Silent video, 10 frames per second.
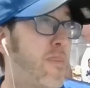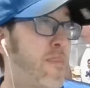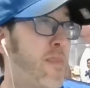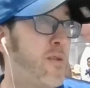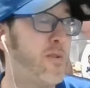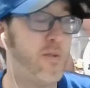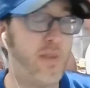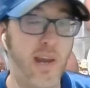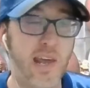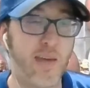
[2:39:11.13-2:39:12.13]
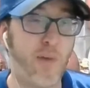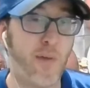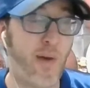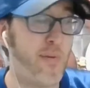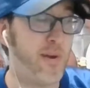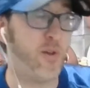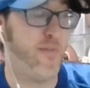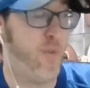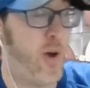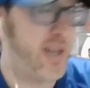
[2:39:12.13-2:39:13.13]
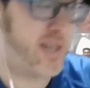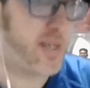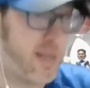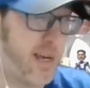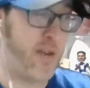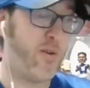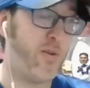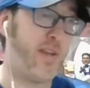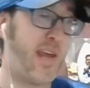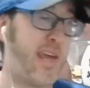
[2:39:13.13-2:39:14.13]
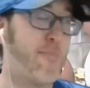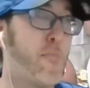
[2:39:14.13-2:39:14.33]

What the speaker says: I don't know the name. I probably know the voice. I don't know the name.